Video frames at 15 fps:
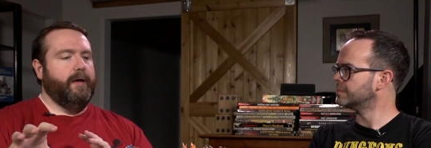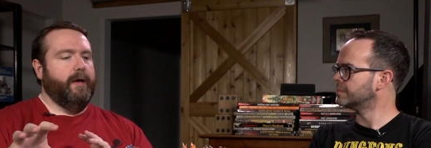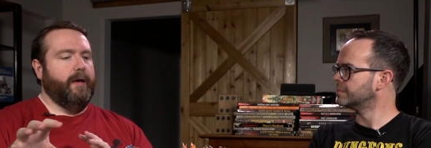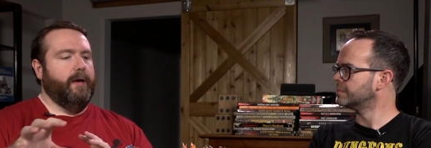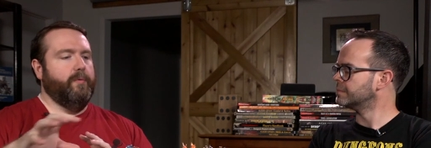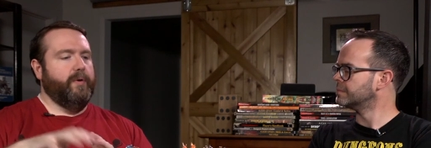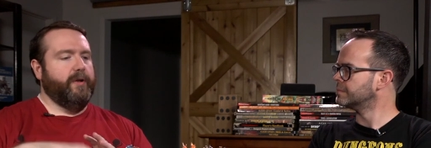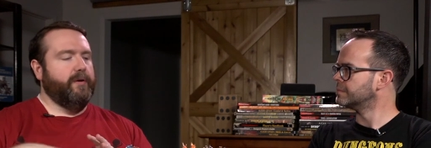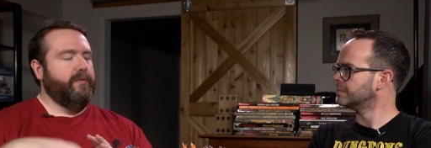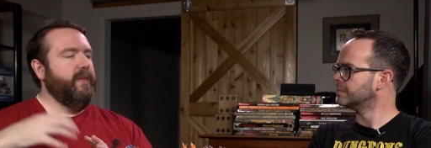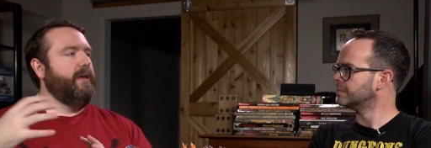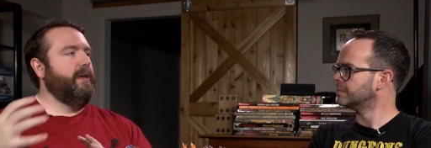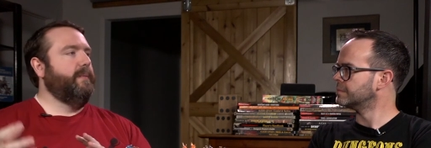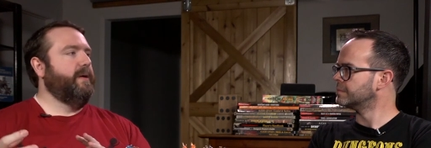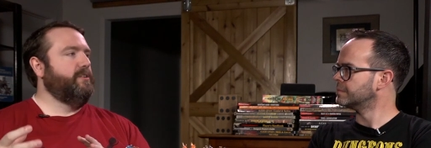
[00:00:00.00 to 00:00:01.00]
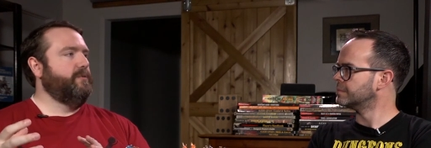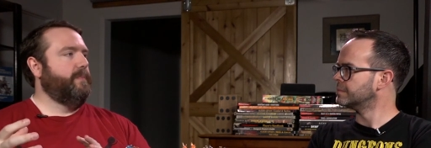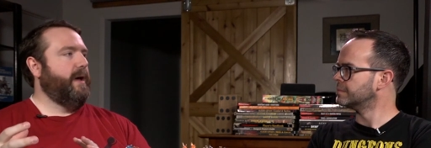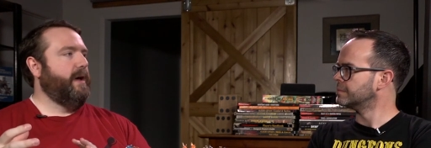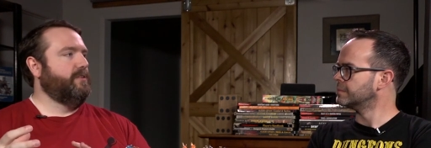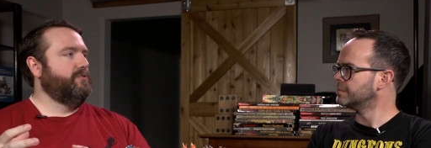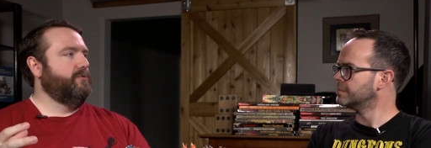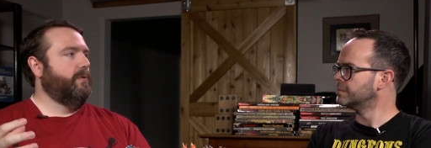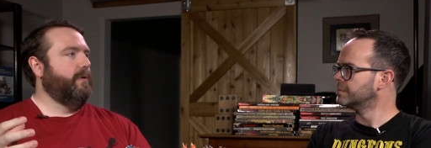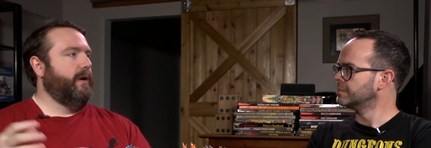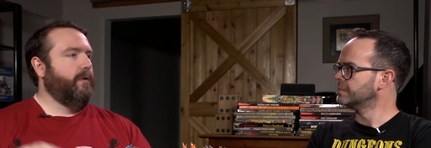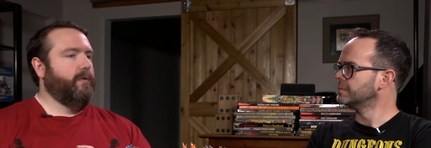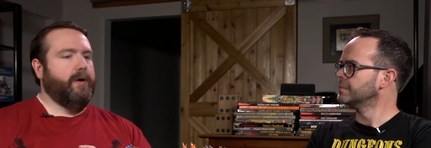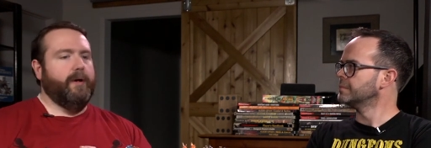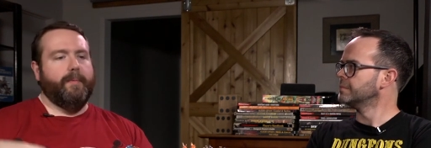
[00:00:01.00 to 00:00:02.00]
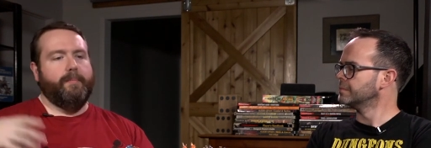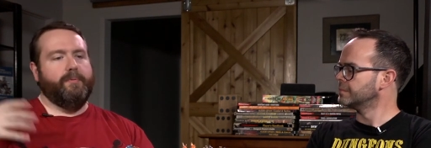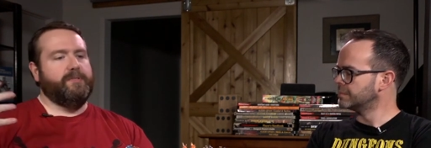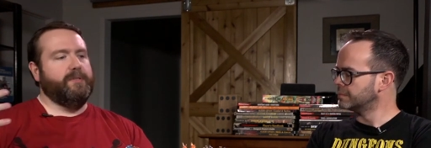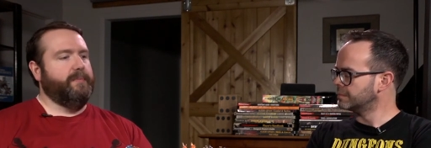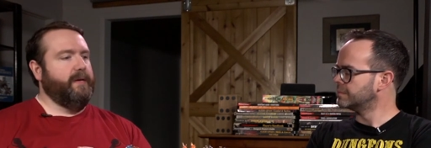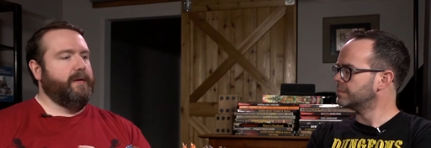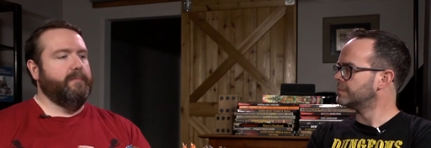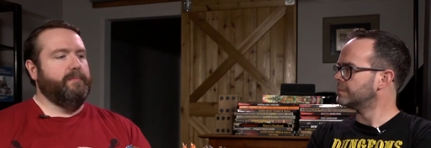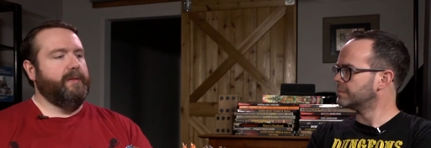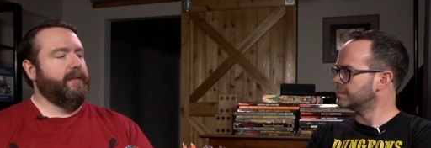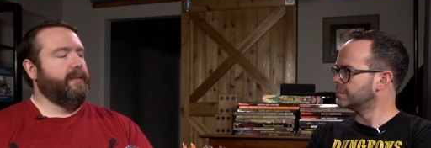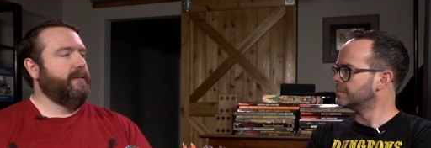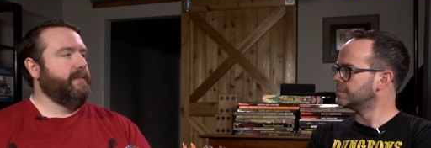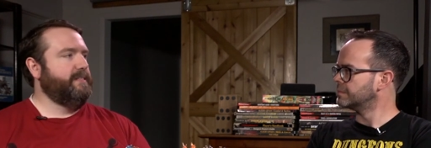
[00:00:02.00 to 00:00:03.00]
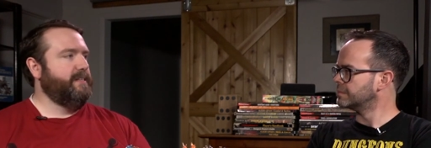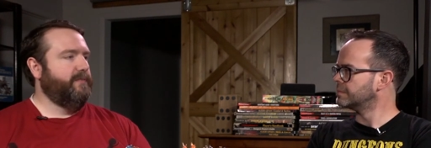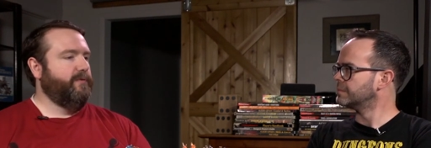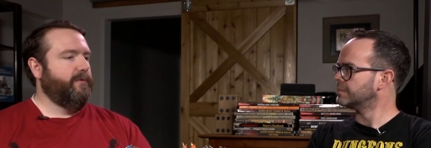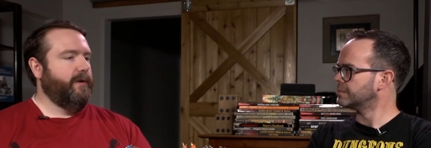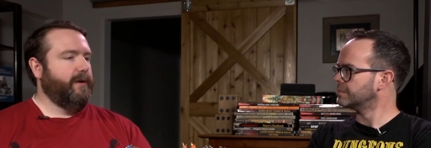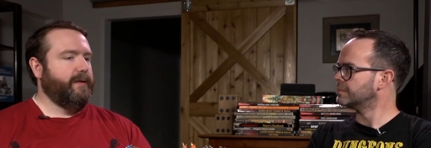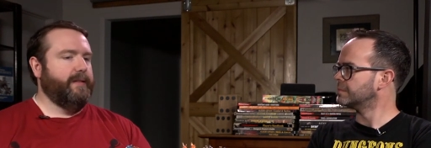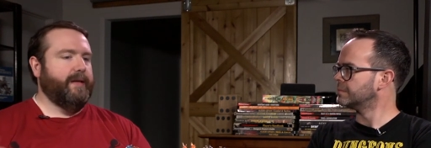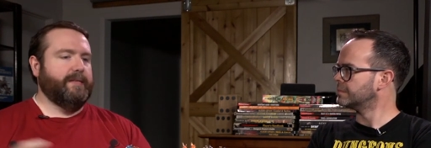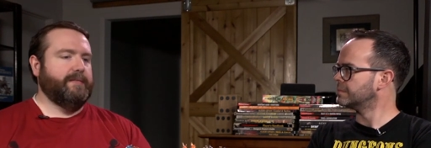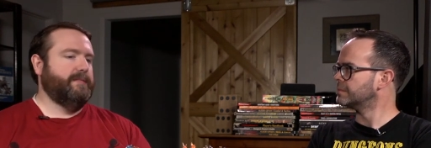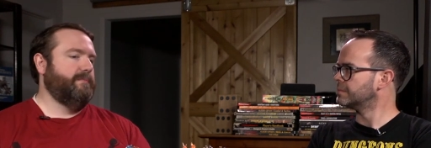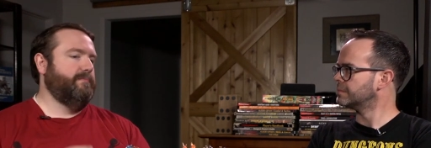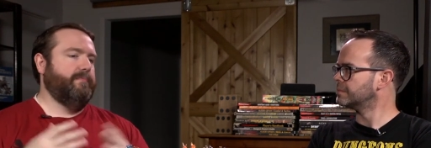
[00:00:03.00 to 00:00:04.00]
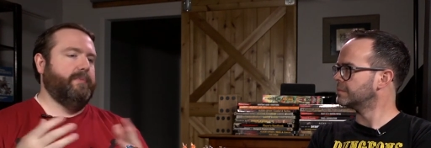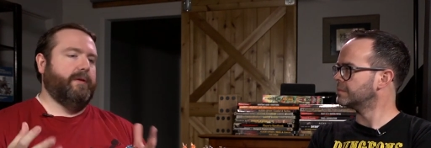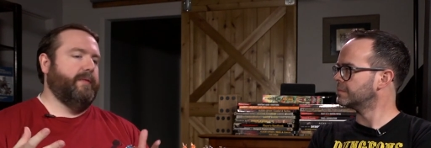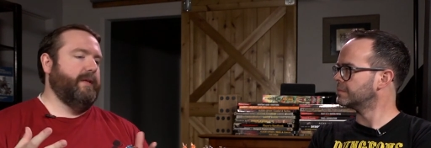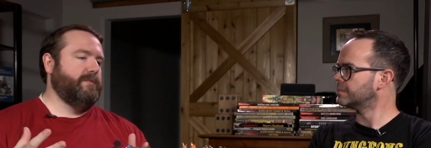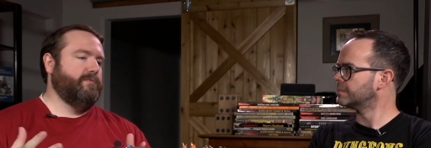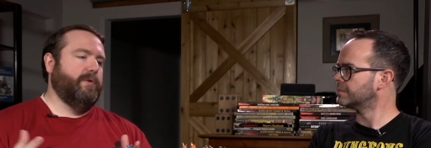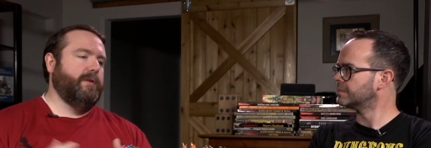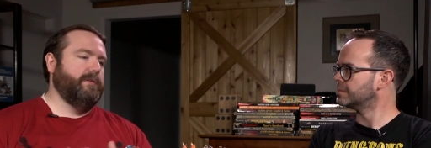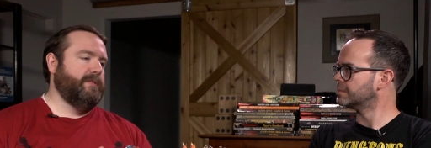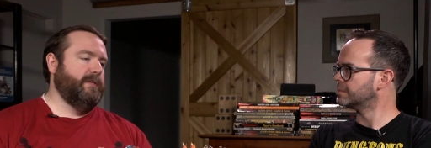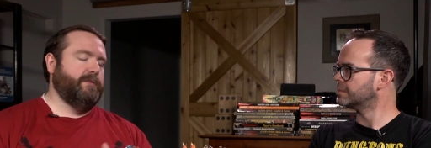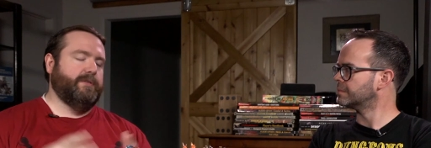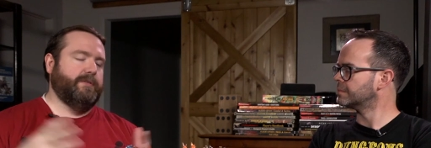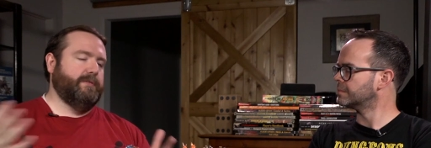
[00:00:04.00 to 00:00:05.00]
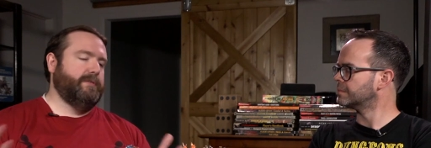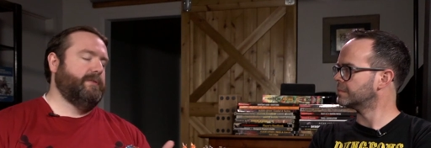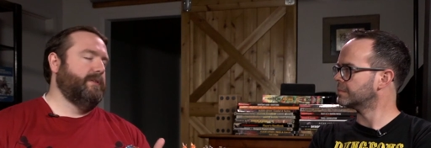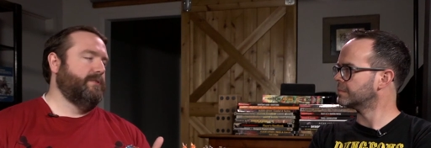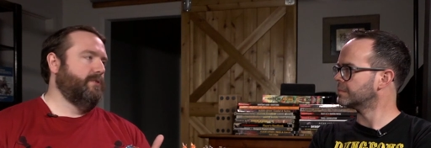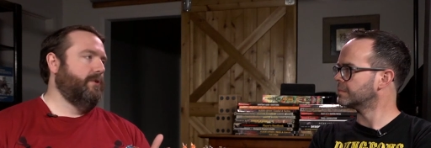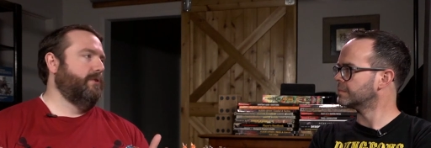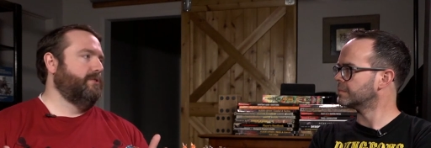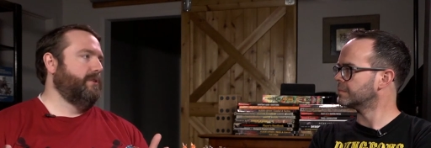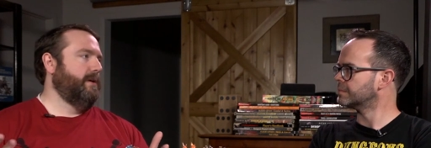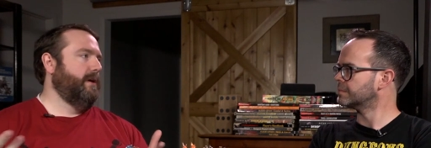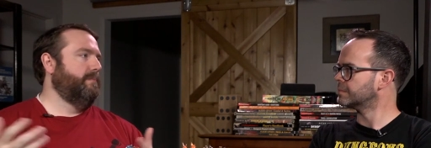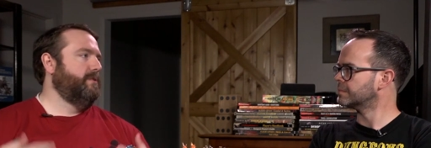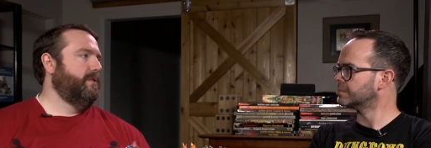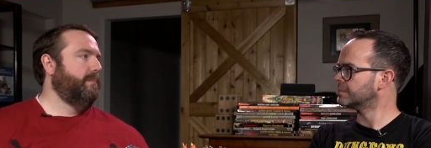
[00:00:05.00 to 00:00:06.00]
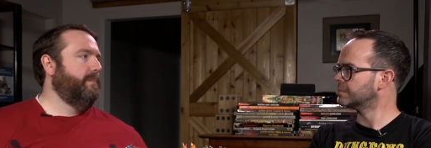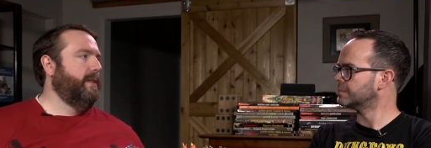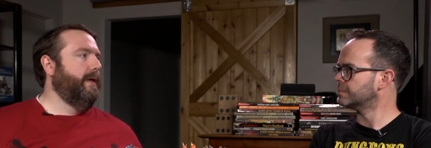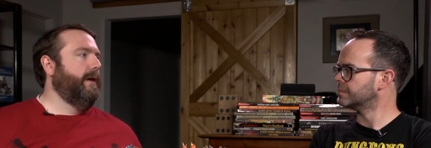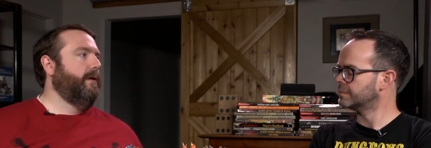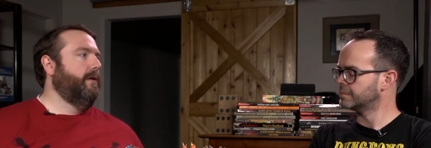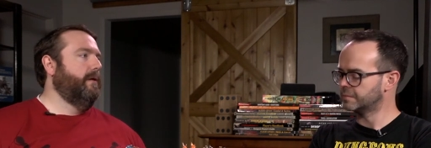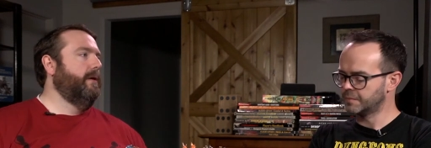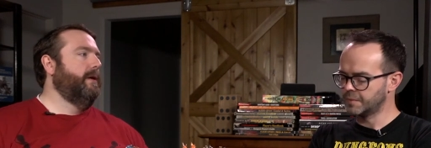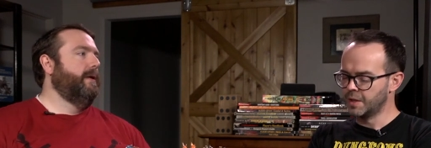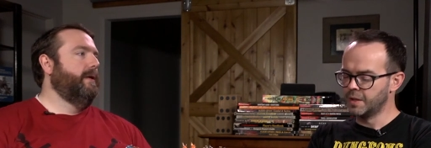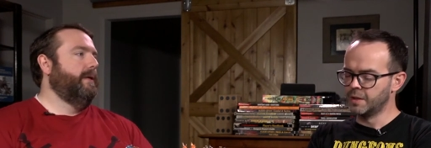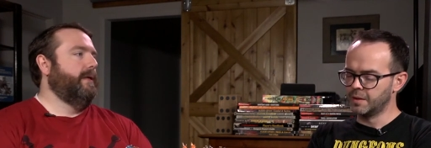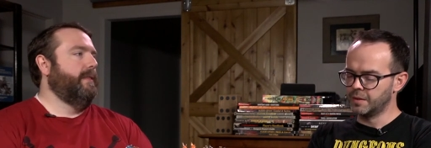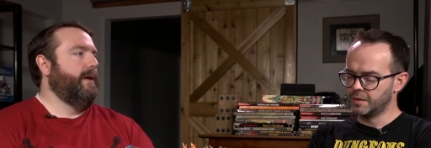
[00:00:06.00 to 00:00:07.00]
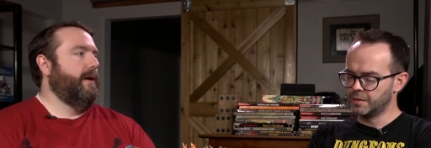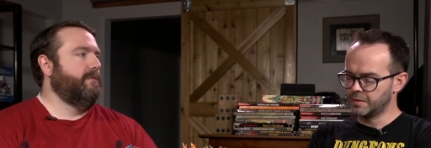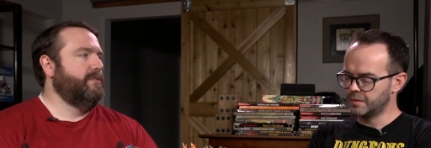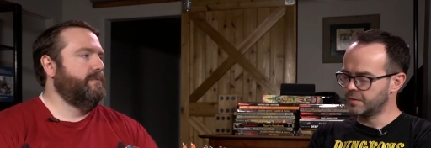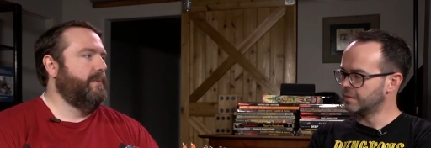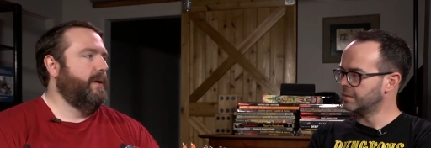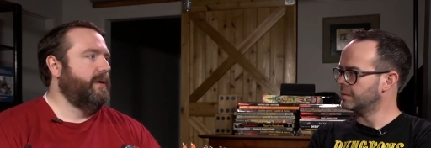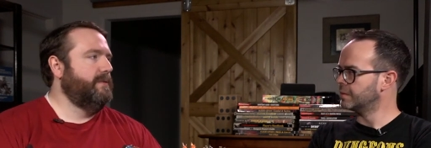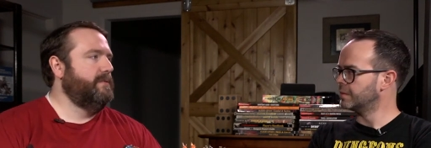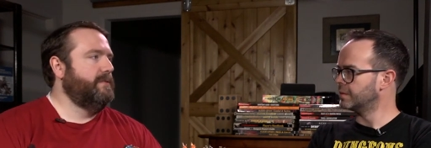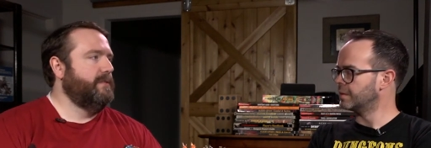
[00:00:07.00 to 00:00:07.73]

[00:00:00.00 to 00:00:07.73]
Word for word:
Speaker 1: uh, when you're thinking about your backstory, or come up with something completely different, that's you know that's one of those things that's that's largely up to the player in that respect.